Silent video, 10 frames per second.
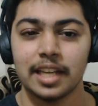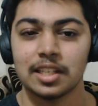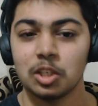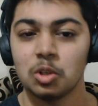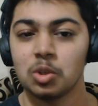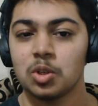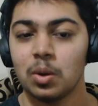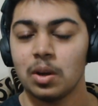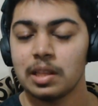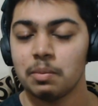takes a
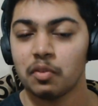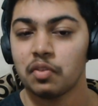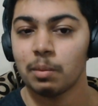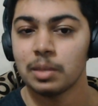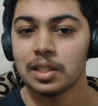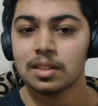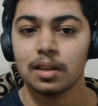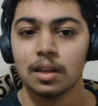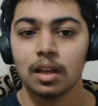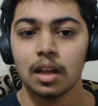huge toll on the
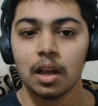performance.